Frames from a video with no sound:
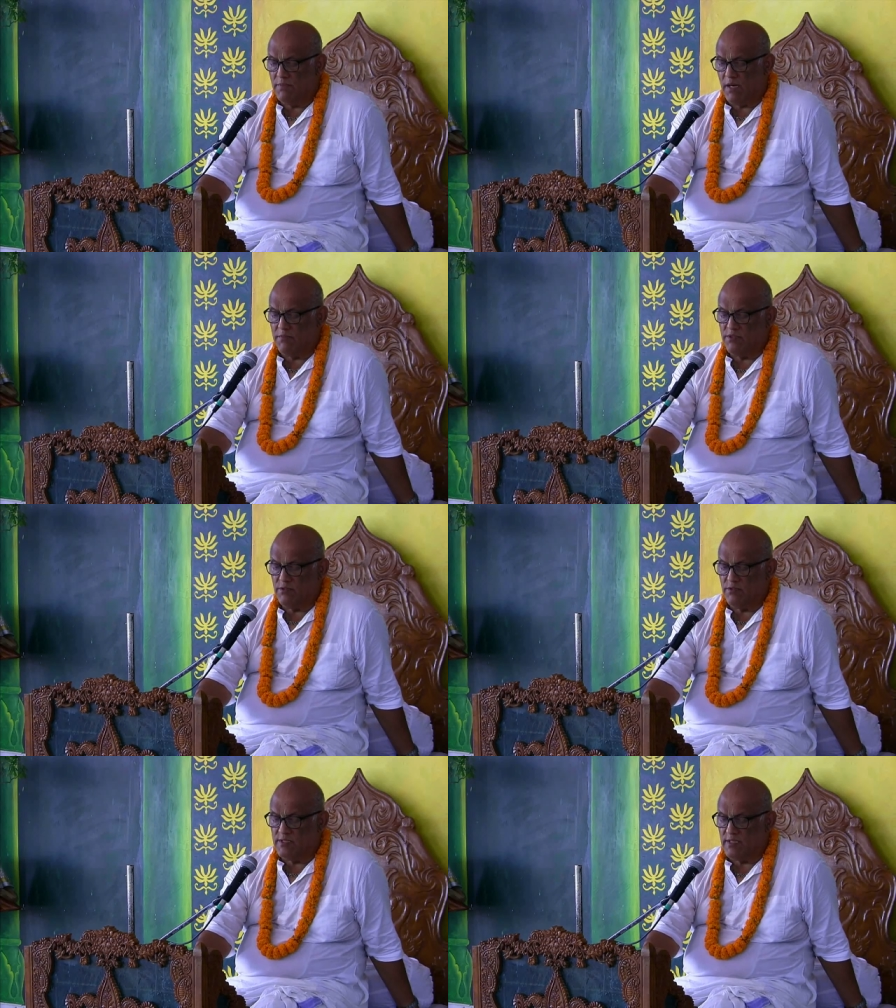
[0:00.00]

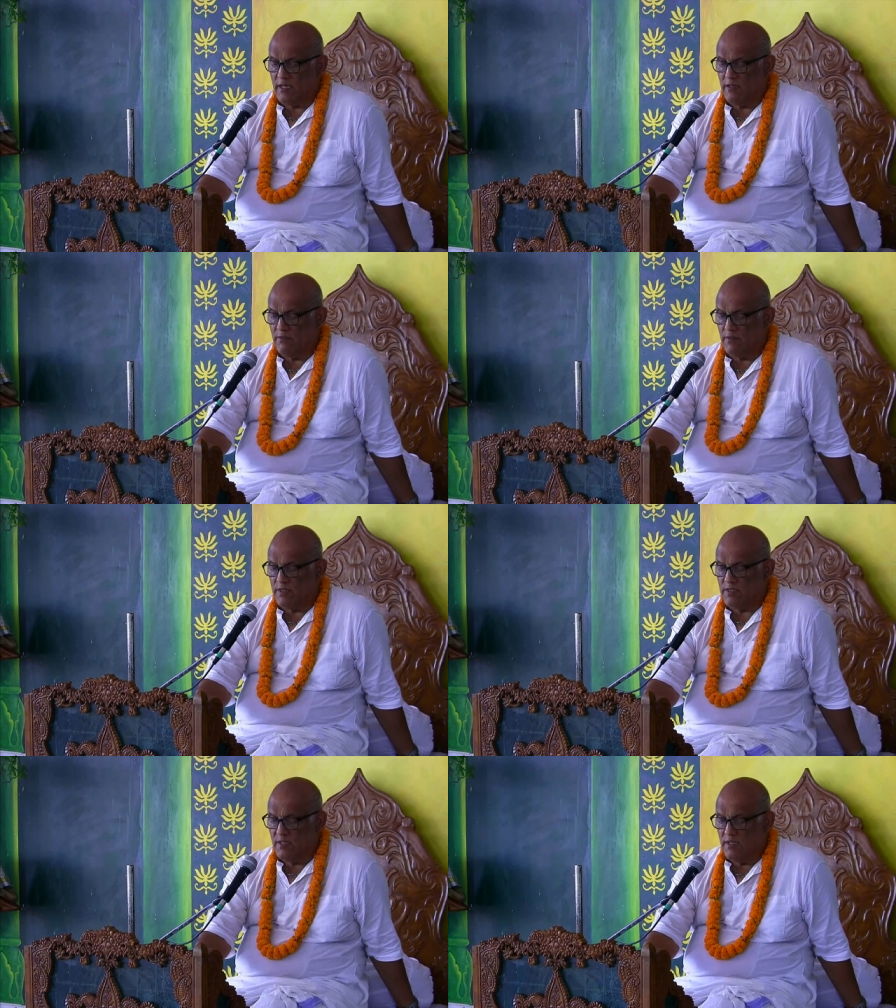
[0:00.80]
Pramshu's son
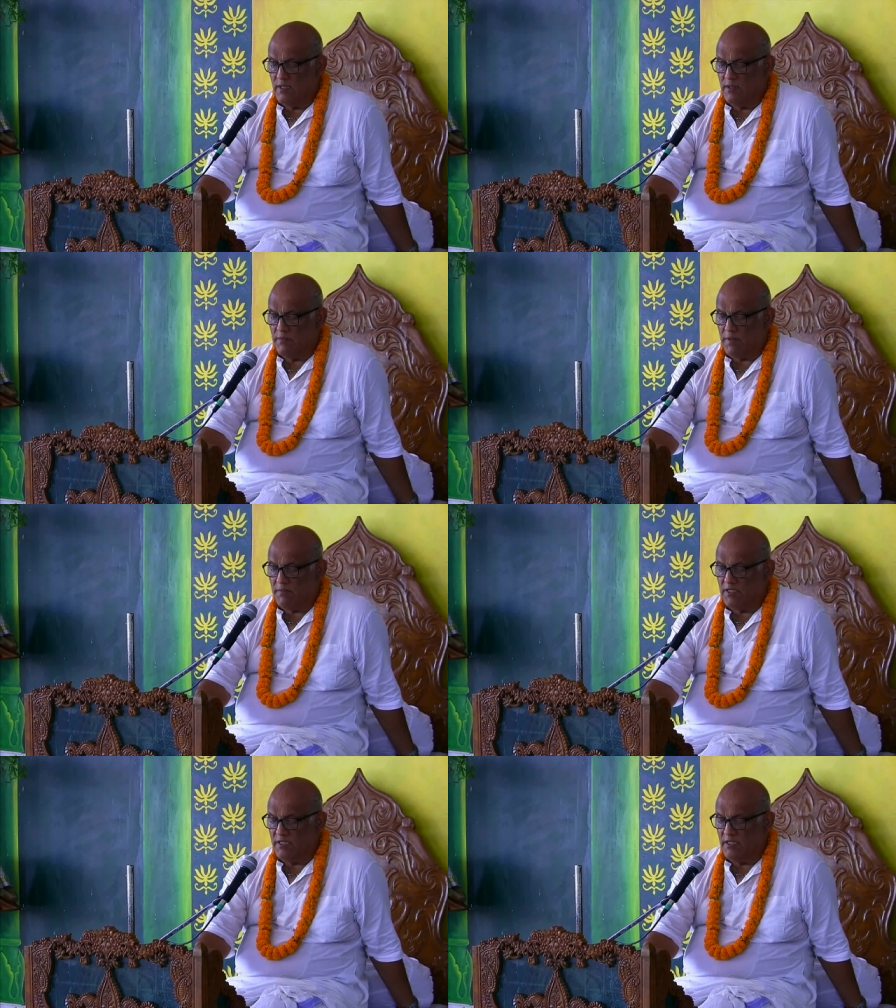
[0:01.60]
was
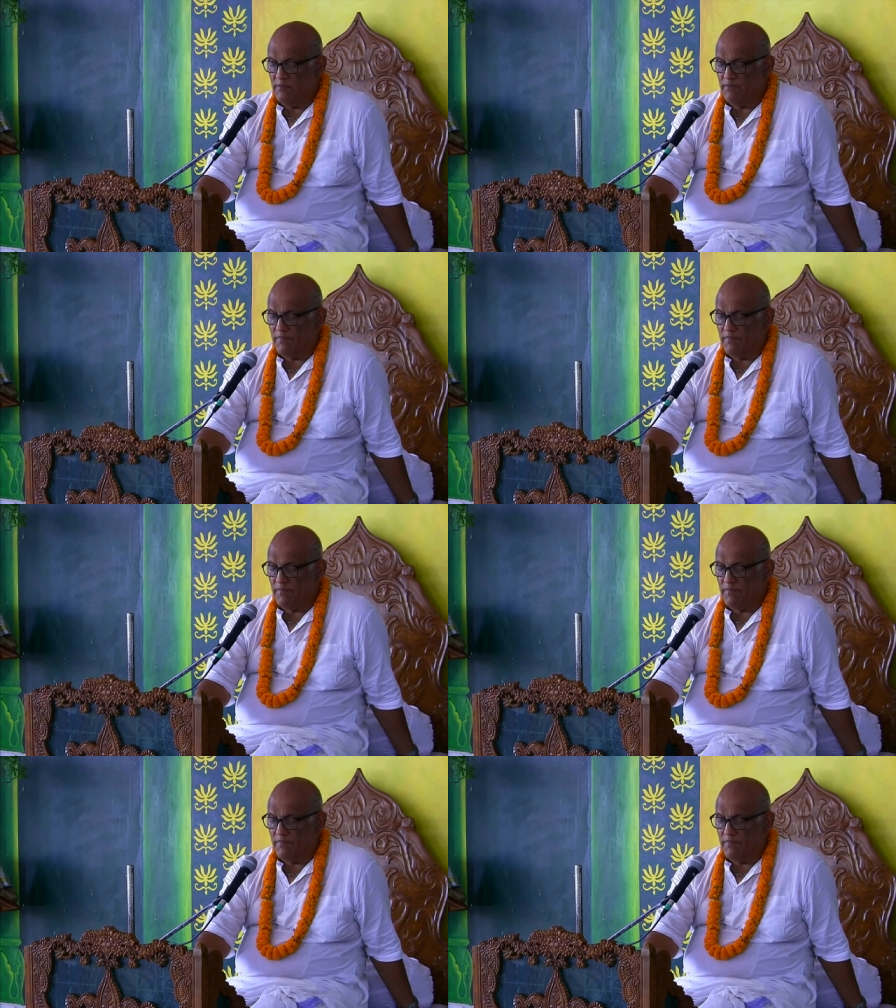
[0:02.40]
Pramiti,